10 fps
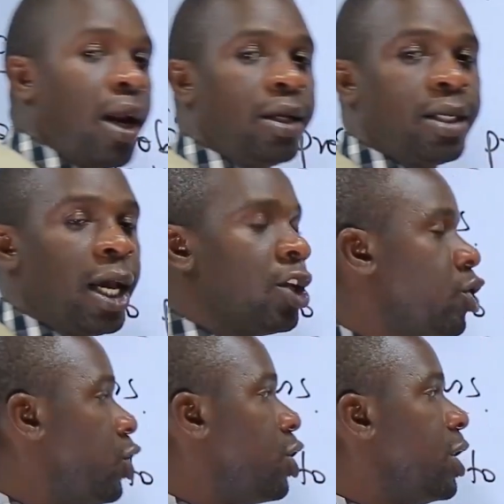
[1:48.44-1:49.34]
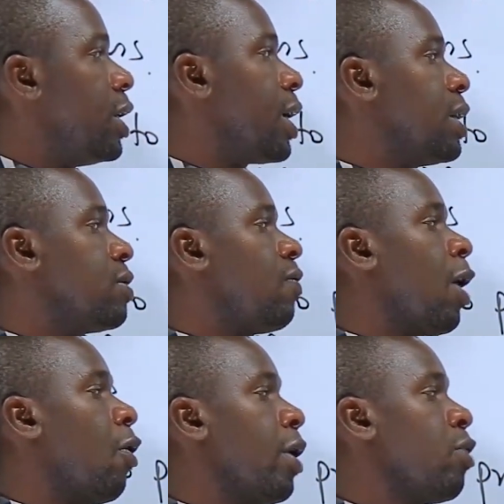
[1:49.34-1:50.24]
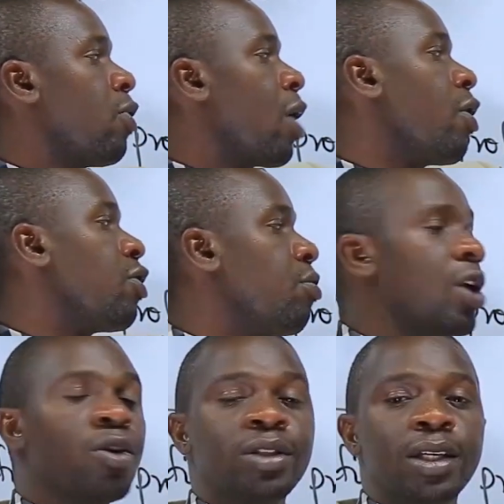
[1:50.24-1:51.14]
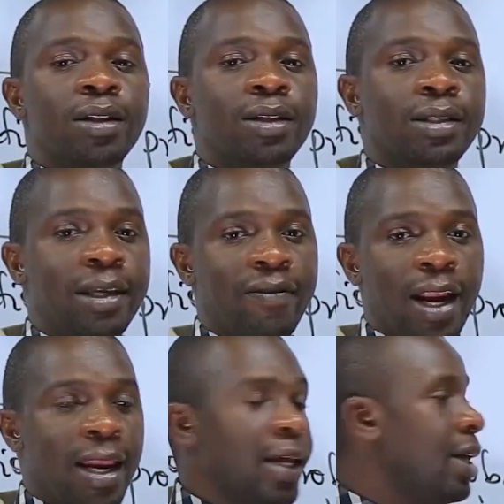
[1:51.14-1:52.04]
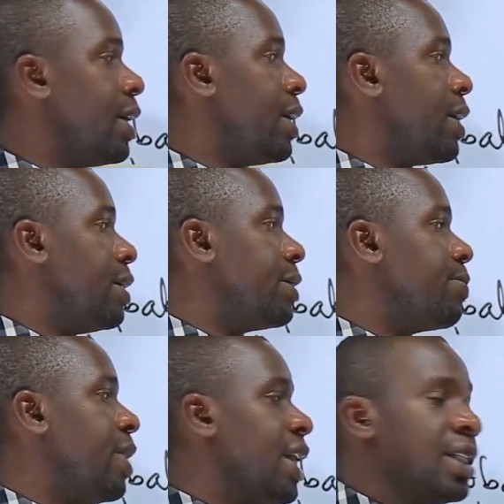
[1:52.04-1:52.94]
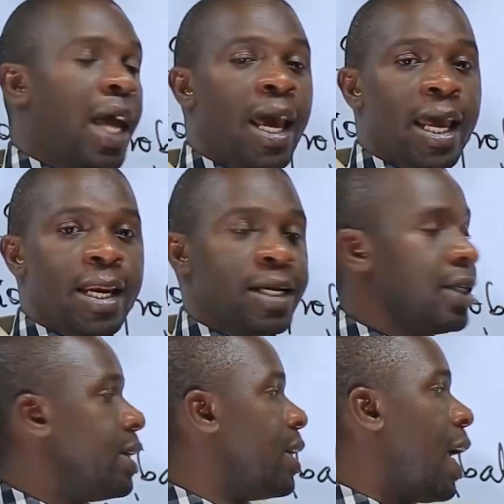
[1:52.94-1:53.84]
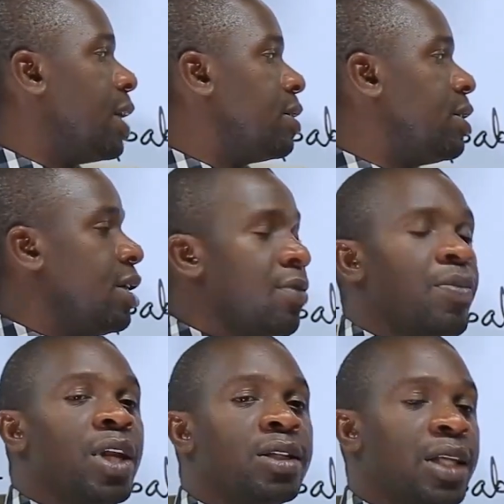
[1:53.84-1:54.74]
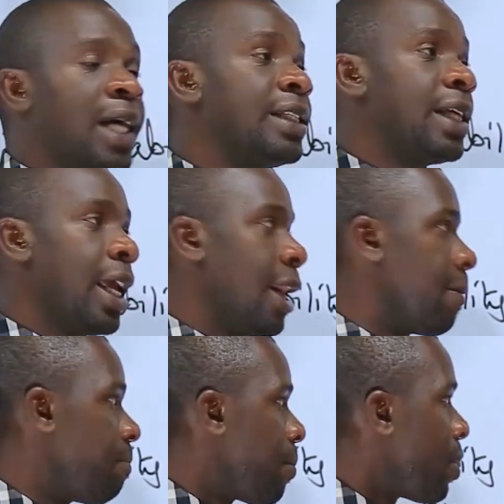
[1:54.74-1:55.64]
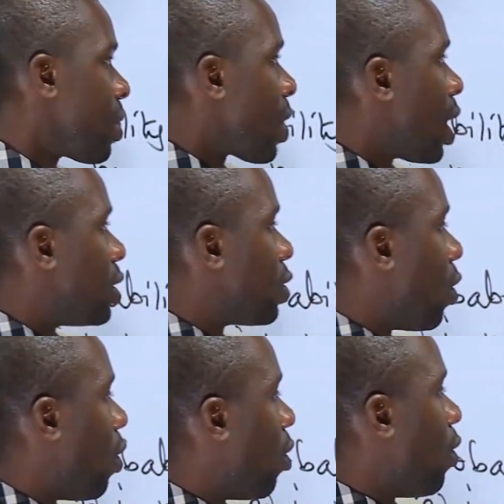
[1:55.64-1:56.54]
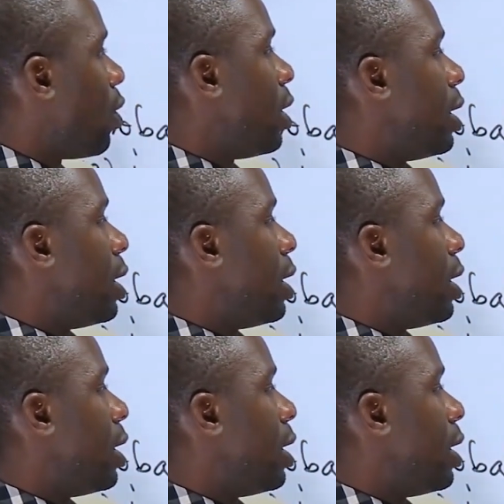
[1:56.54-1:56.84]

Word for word: I write H in case of a coin, we are going to be using this severally. This means a head and T means a tail. So